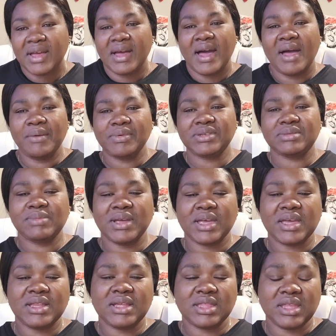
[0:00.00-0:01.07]
I was
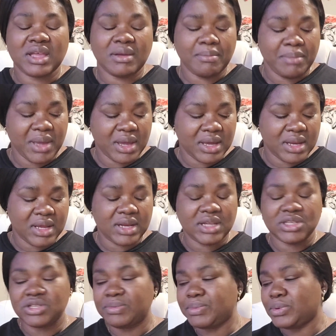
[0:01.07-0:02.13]
making the thing bigger than
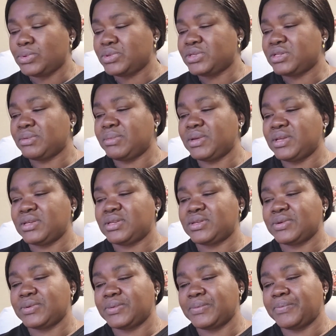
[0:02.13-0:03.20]
it's supposed to be.
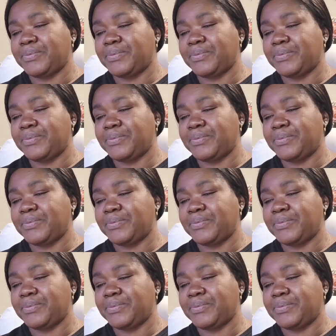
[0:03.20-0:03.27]
So